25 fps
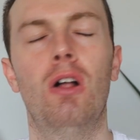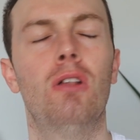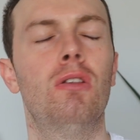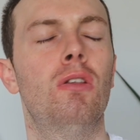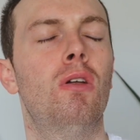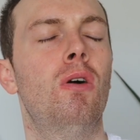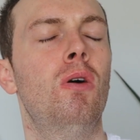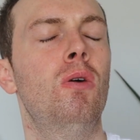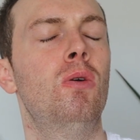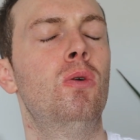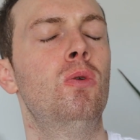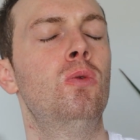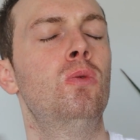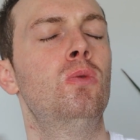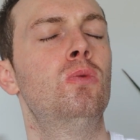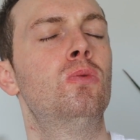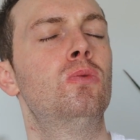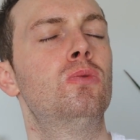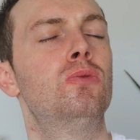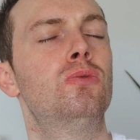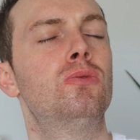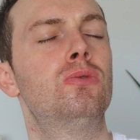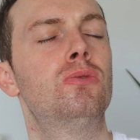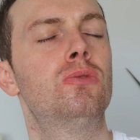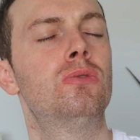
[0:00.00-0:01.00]
Hello,
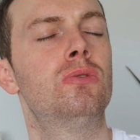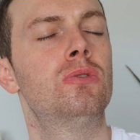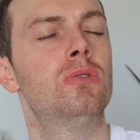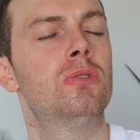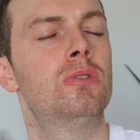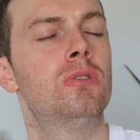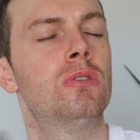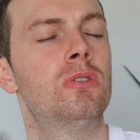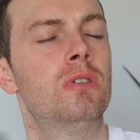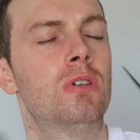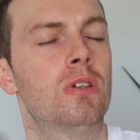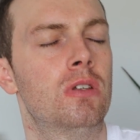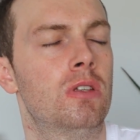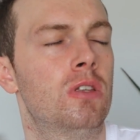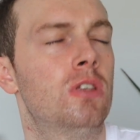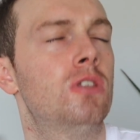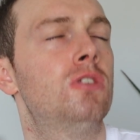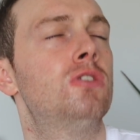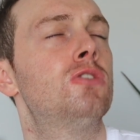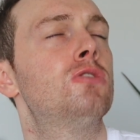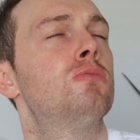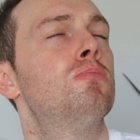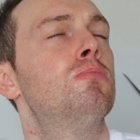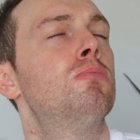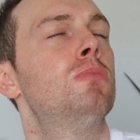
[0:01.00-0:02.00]

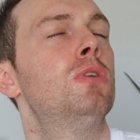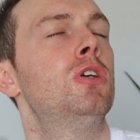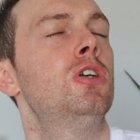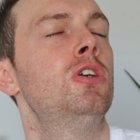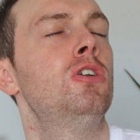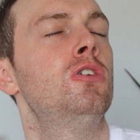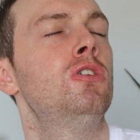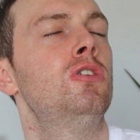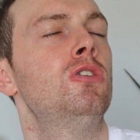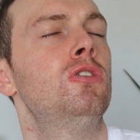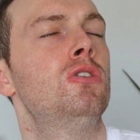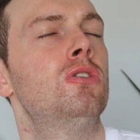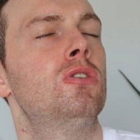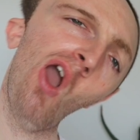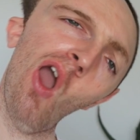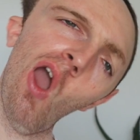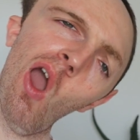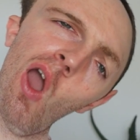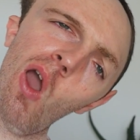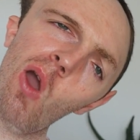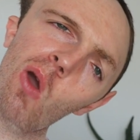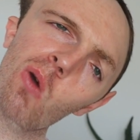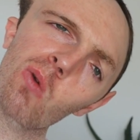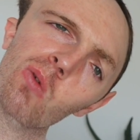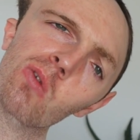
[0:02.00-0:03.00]
it's me.
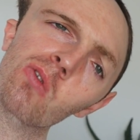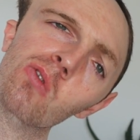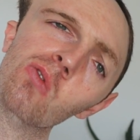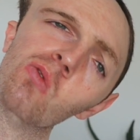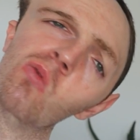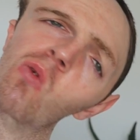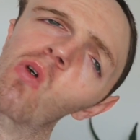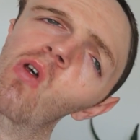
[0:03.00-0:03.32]
I was